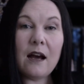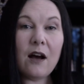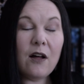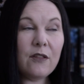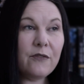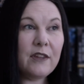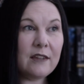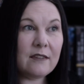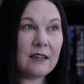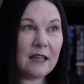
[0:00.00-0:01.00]
all of
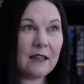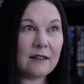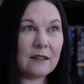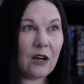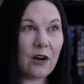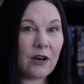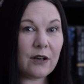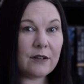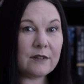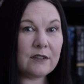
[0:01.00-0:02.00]
these things
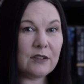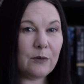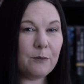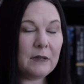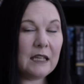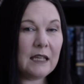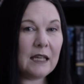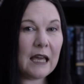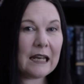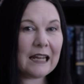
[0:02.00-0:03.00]
are still
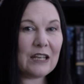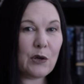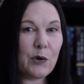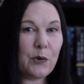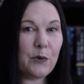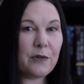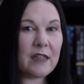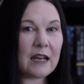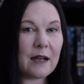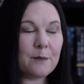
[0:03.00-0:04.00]
me, and I know
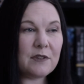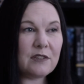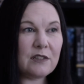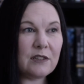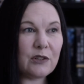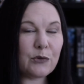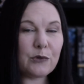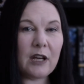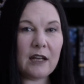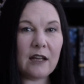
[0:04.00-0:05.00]
that I'm still
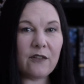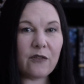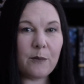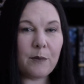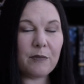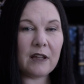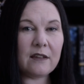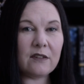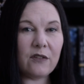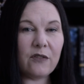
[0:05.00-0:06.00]
creating from a
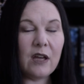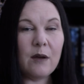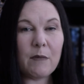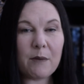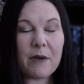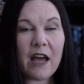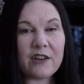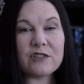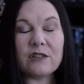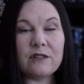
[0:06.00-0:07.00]
place of my
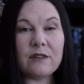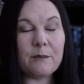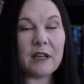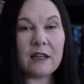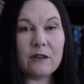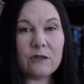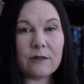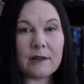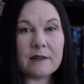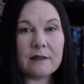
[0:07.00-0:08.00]
passions and my
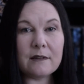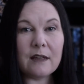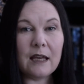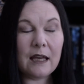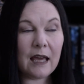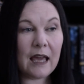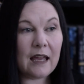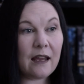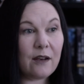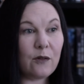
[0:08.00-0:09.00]
interests,
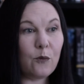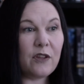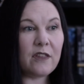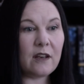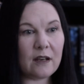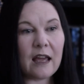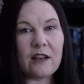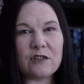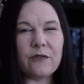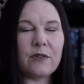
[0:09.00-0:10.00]
and with an
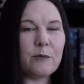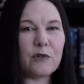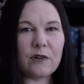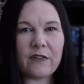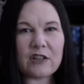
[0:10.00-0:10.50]
edge of some sort of